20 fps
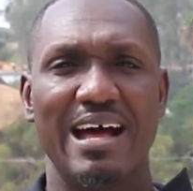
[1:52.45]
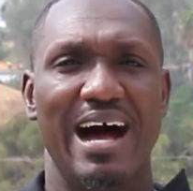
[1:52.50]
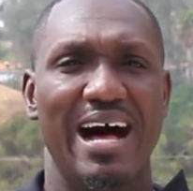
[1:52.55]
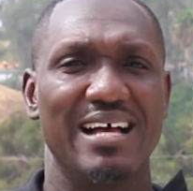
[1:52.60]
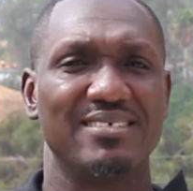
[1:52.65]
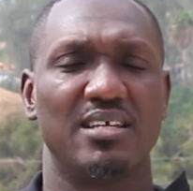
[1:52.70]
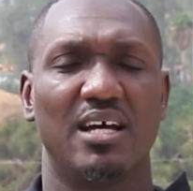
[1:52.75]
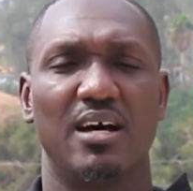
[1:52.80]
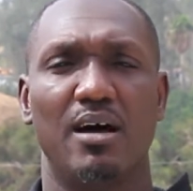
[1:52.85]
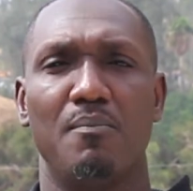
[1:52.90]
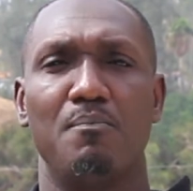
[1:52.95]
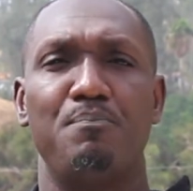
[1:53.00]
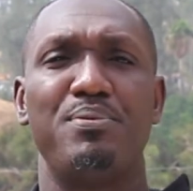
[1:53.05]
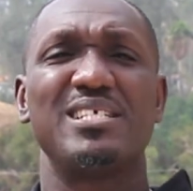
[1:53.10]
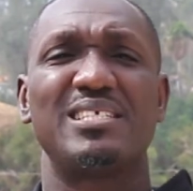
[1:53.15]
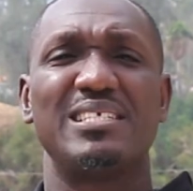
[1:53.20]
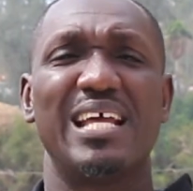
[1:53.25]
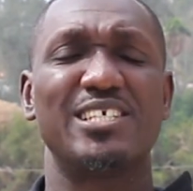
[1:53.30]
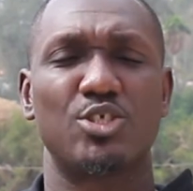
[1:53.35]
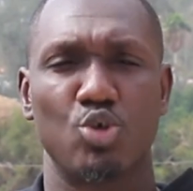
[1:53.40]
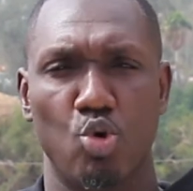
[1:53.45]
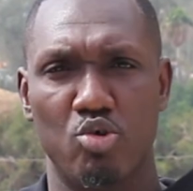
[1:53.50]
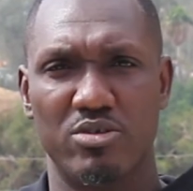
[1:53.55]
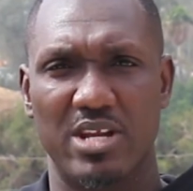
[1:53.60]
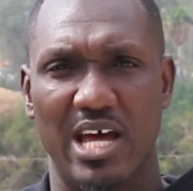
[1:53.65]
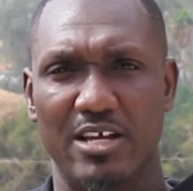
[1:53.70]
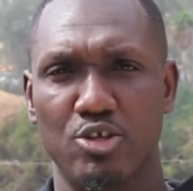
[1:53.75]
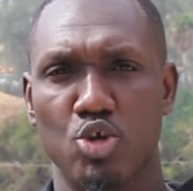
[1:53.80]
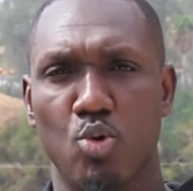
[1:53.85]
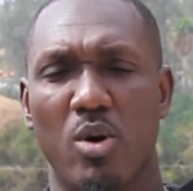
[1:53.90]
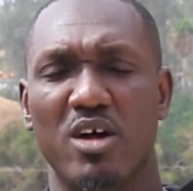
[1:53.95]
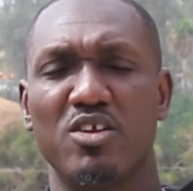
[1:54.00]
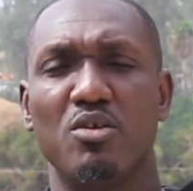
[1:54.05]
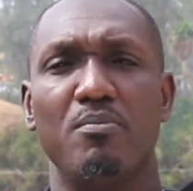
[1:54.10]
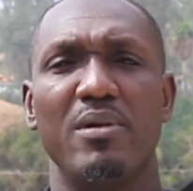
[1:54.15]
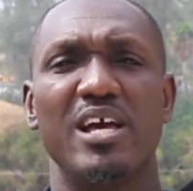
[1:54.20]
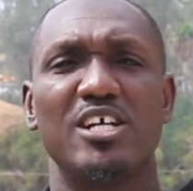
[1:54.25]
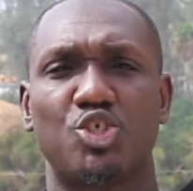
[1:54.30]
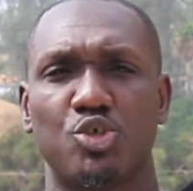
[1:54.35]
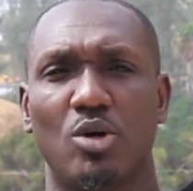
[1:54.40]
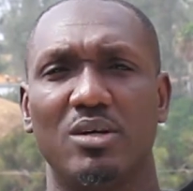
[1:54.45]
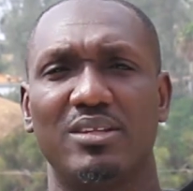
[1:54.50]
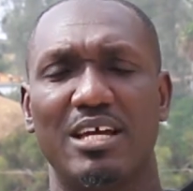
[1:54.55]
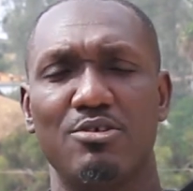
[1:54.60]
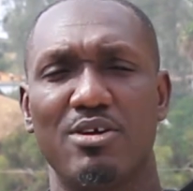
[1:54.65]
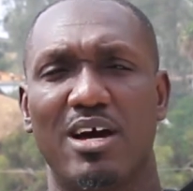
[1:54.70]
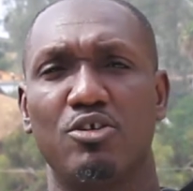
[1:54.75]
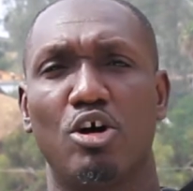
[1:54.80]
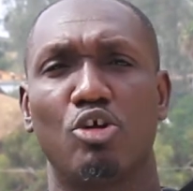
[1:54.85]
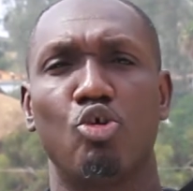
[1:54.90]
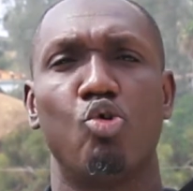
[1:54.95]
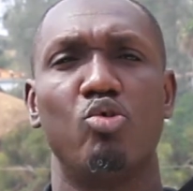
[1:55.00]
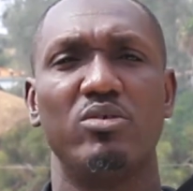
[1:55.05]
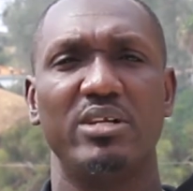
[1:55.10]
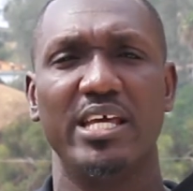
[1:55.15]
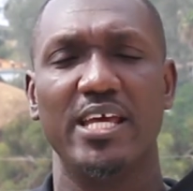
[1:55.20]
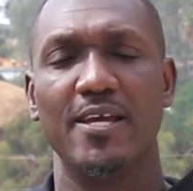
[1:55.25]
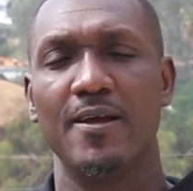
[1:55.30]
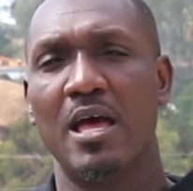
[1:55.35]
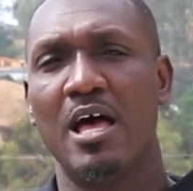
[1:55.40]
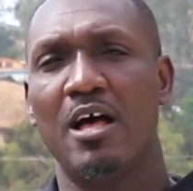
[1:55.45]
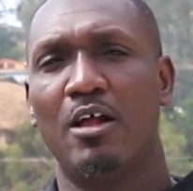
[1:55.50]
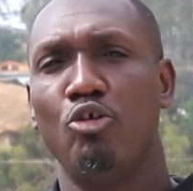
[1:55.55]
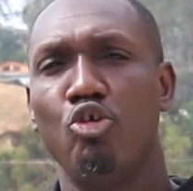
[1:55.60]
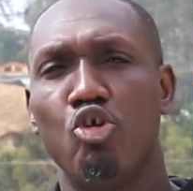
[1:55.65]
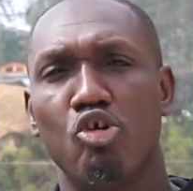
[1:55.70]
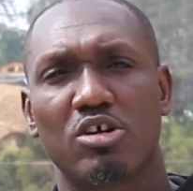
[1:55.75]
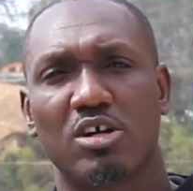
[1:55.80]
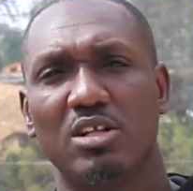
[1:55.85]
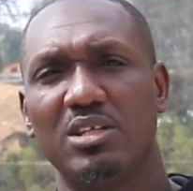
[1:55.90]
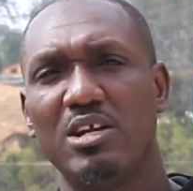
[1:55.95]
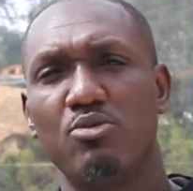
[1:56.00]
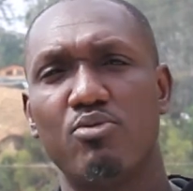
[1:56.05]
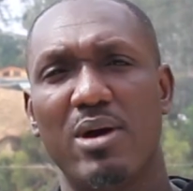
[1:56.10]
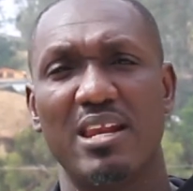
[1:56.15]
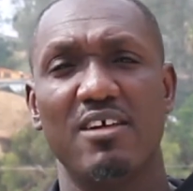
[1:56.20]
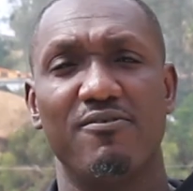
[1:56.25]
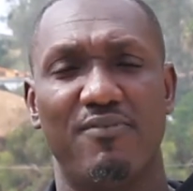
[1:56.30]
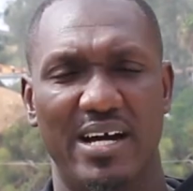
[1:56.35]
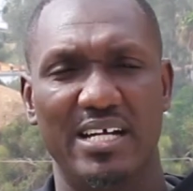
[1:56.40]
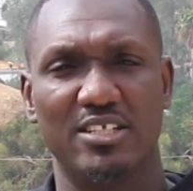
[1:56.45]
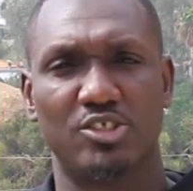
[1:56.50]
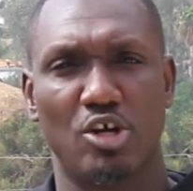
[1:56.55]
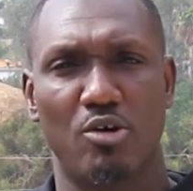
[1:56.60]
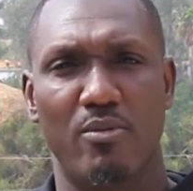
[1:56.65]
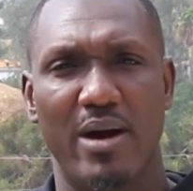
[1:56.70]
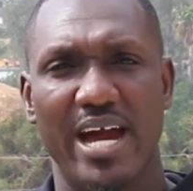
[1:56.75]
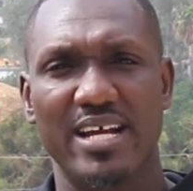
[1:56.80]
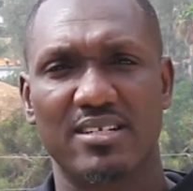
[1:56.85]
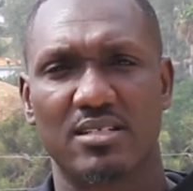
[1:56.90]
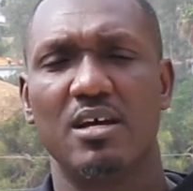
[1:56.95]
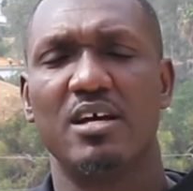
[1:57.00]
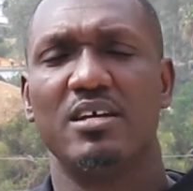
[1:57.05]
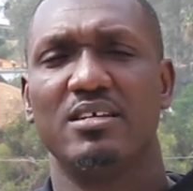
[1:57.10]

As a business owner, you want to make sure that you are not only locally relevant, all right?